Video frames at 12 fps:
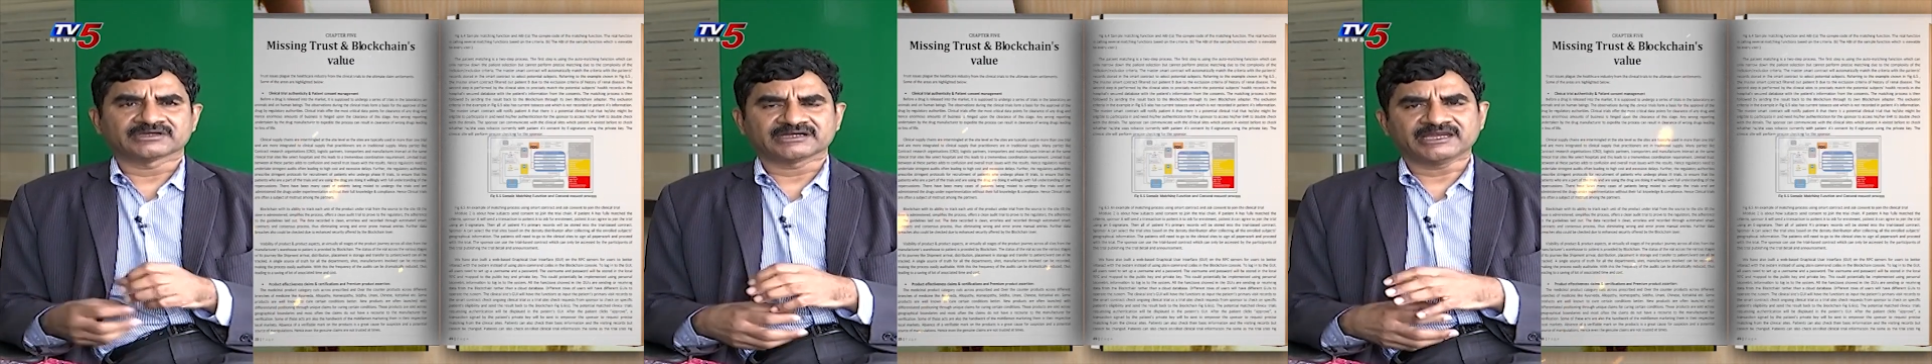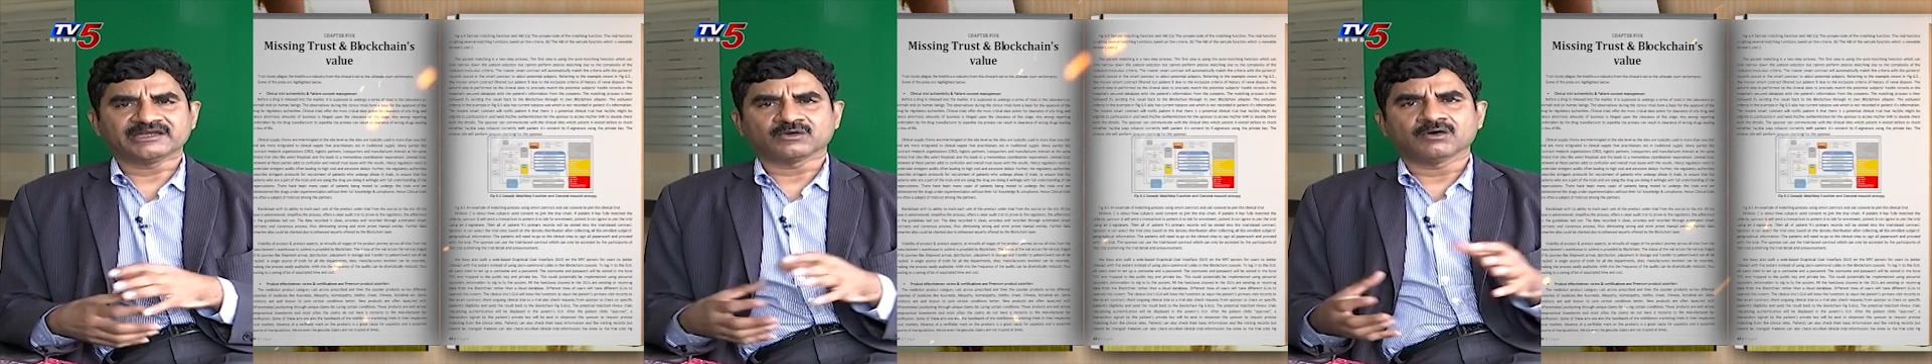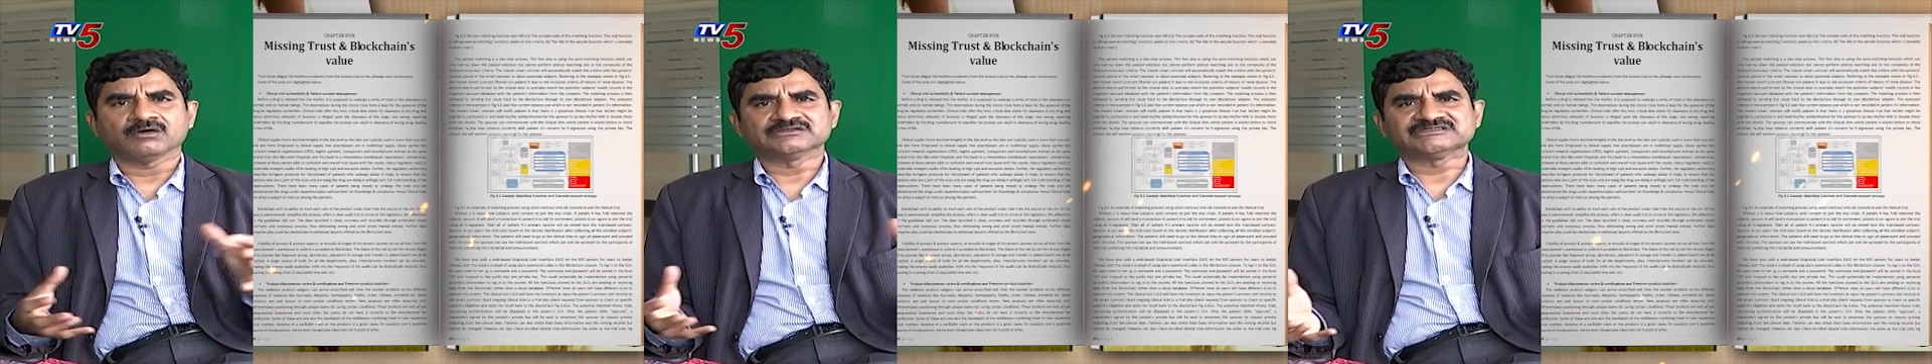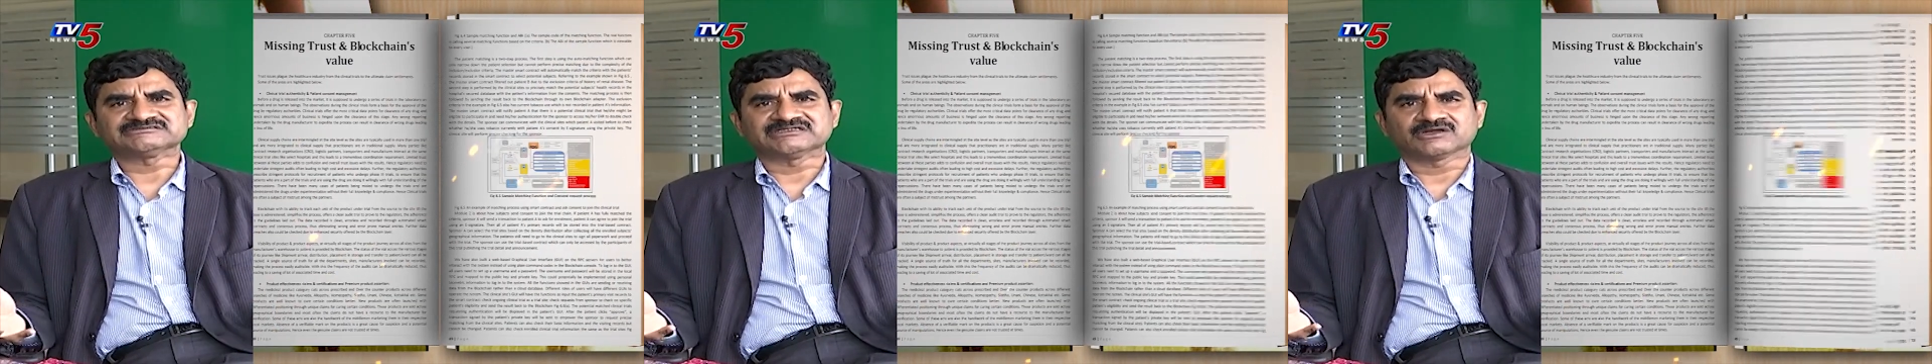create all
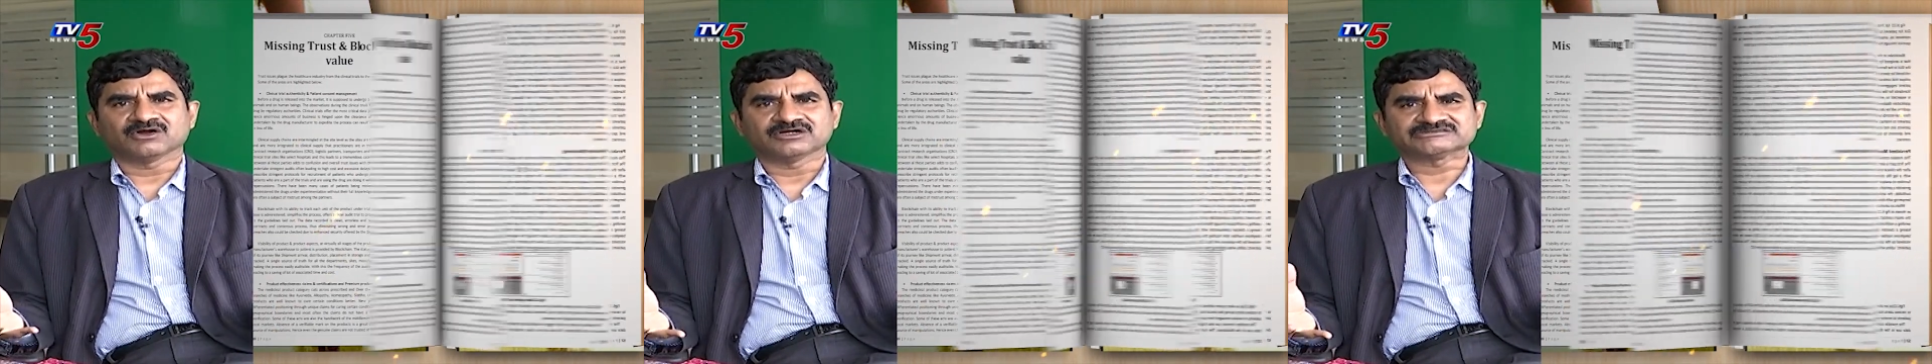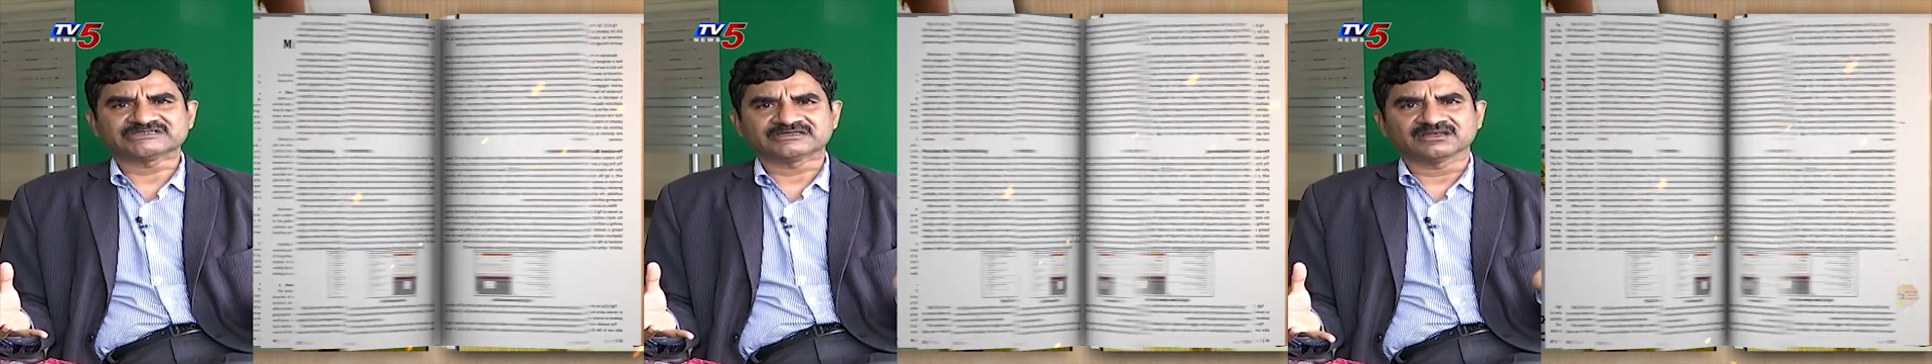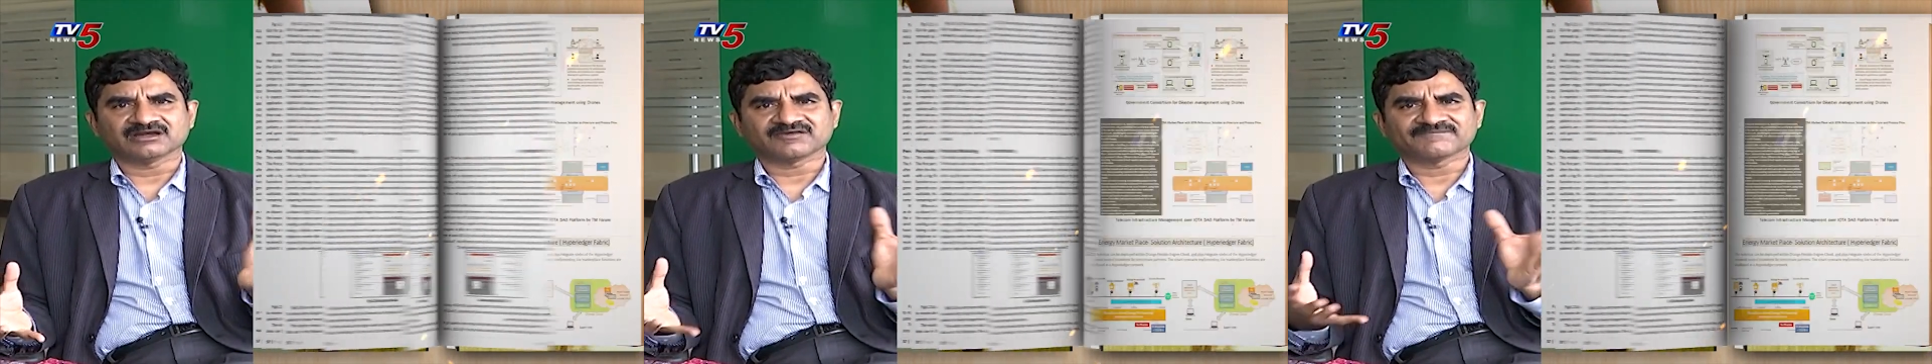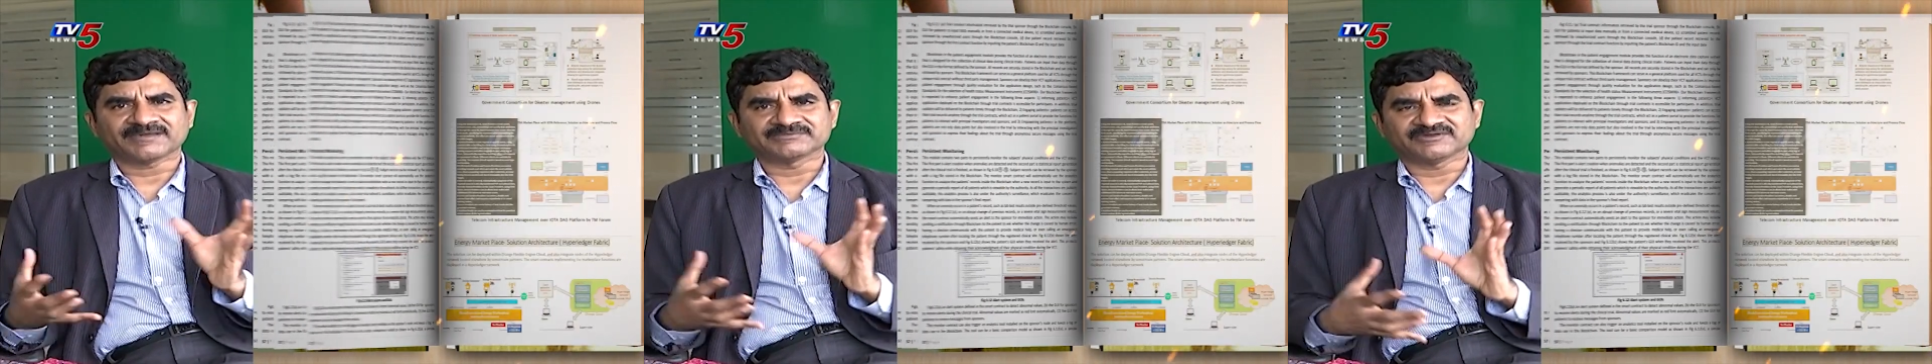these records. And a lot
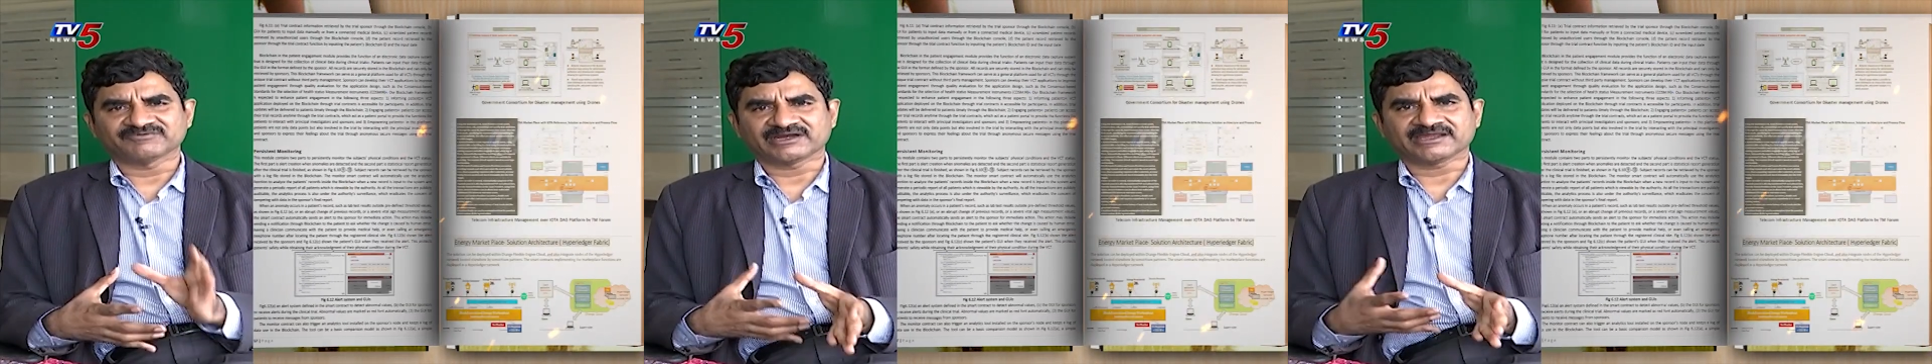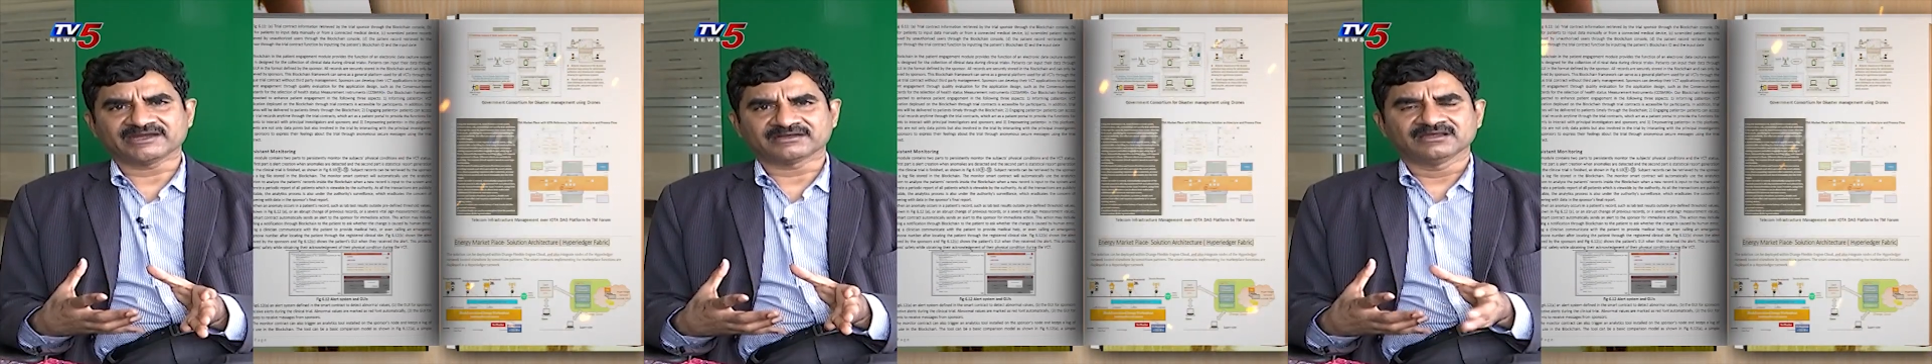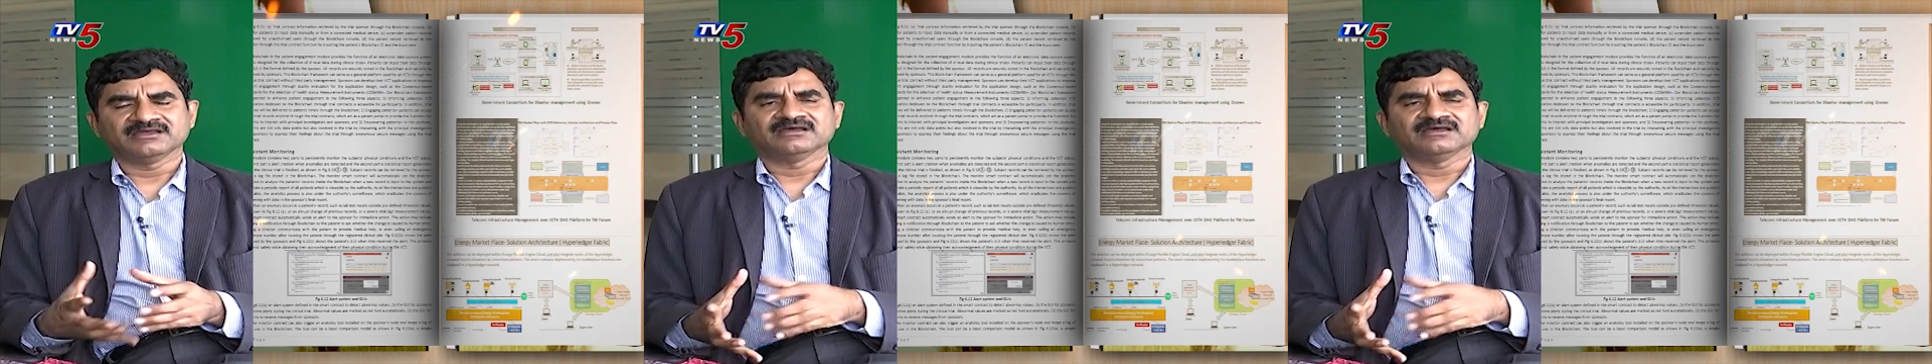of time they forget